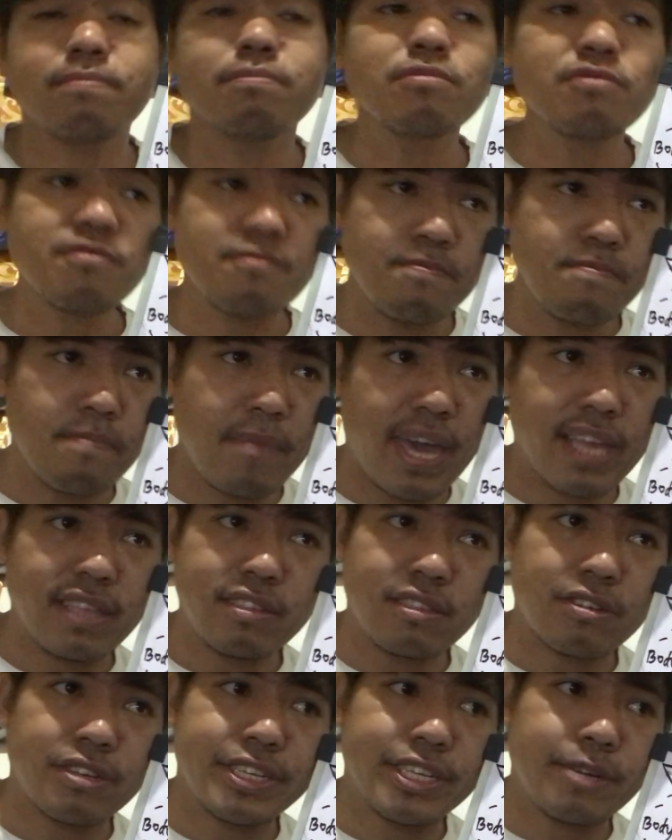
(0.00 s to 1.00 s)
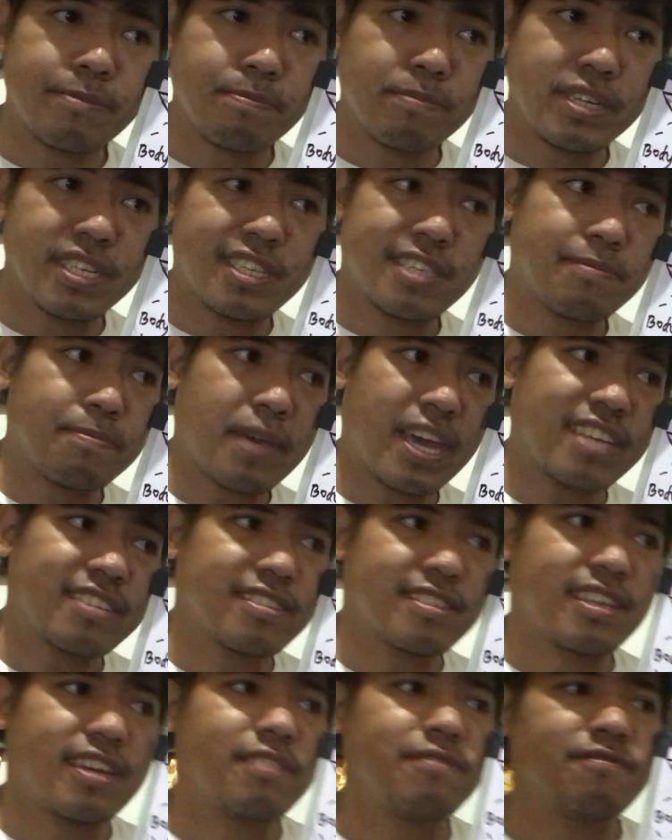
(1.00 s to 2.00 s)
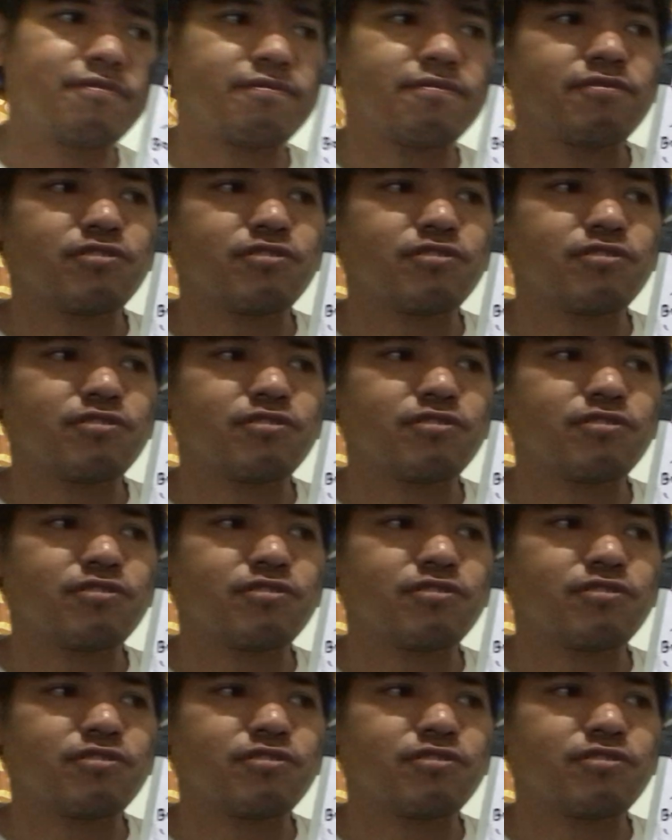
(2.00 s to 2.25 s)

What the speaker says: movement or the perspective.